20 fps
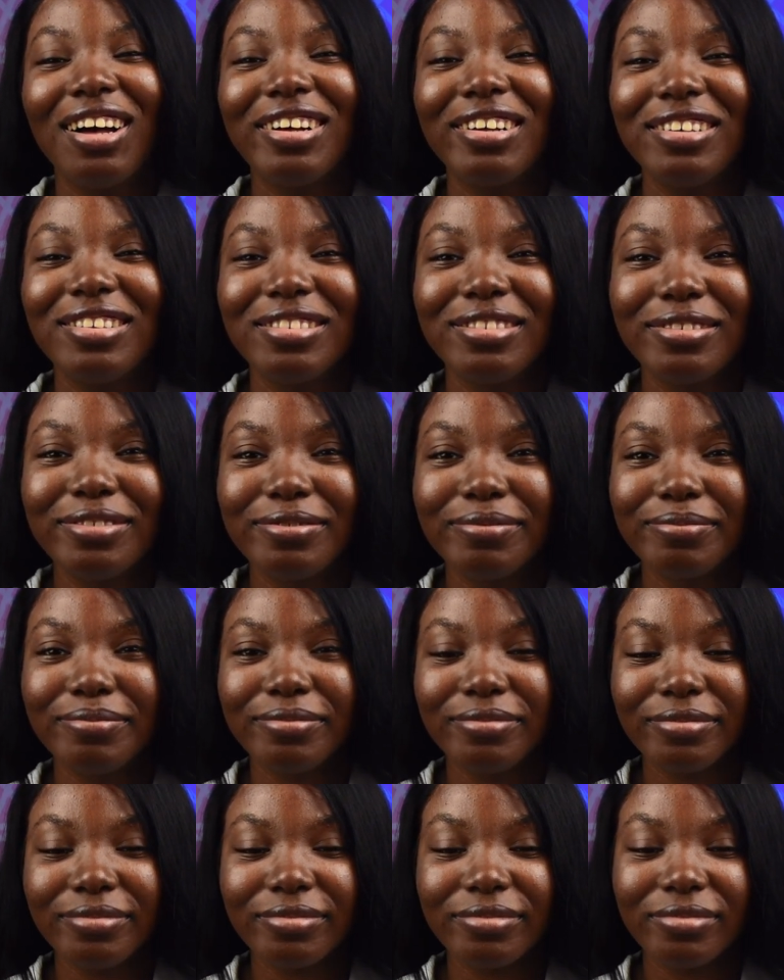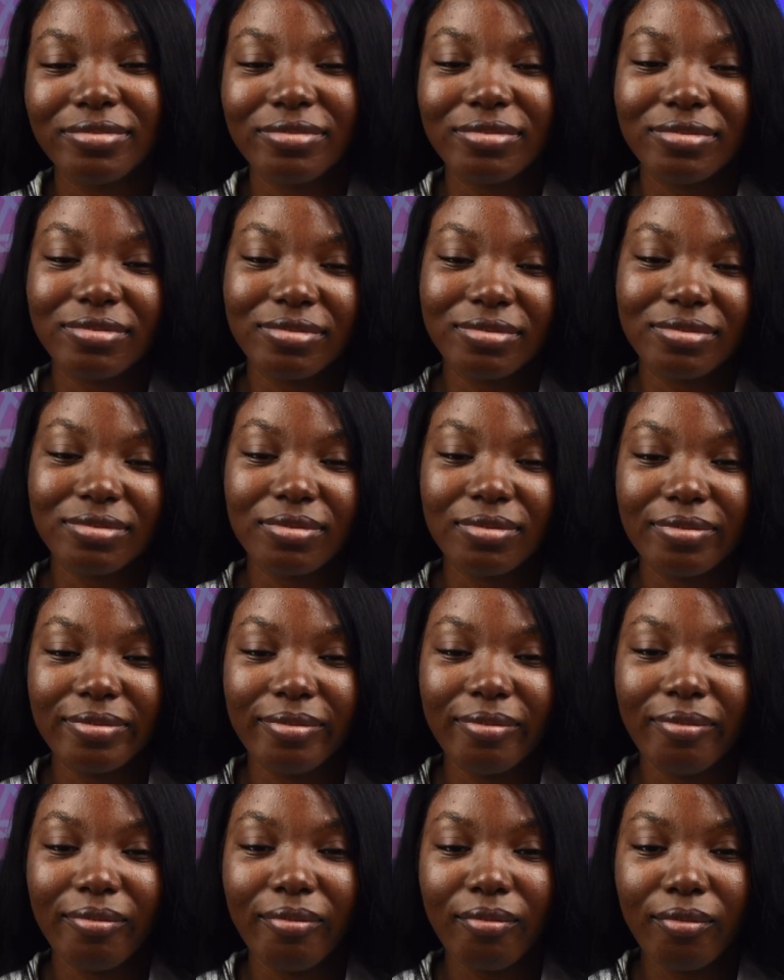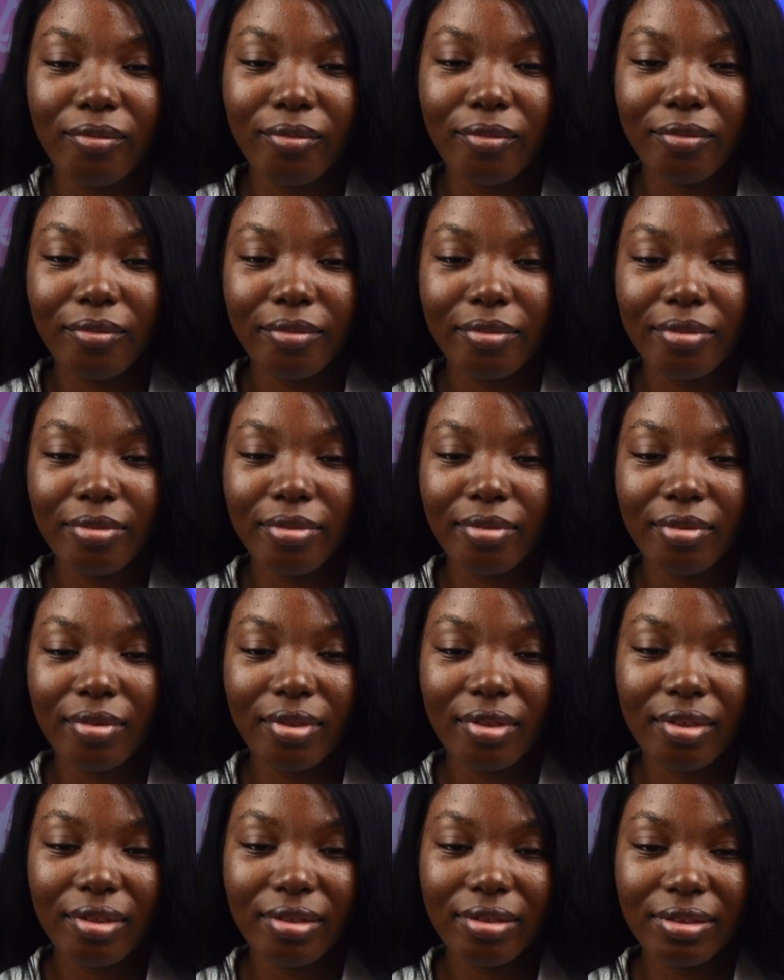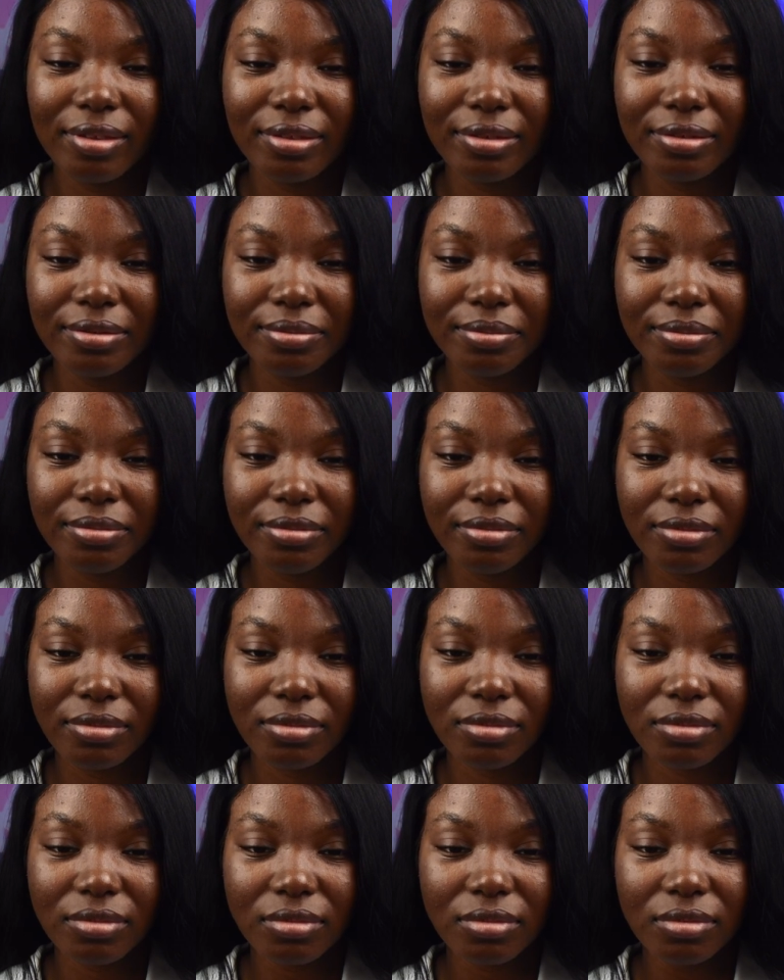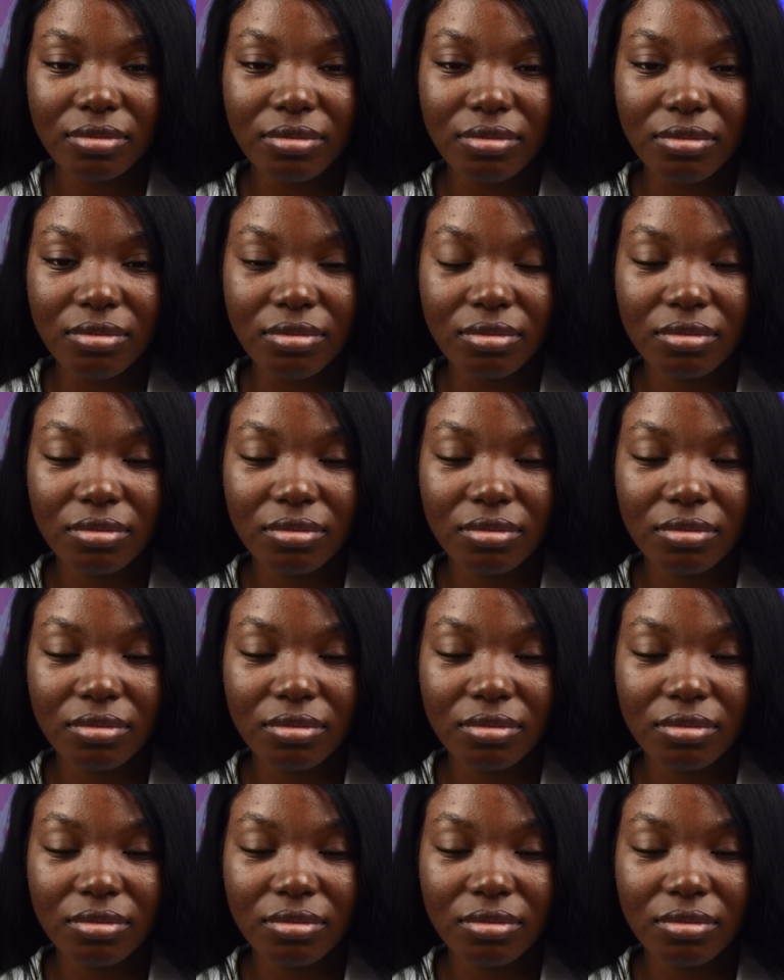This person isn't speaking.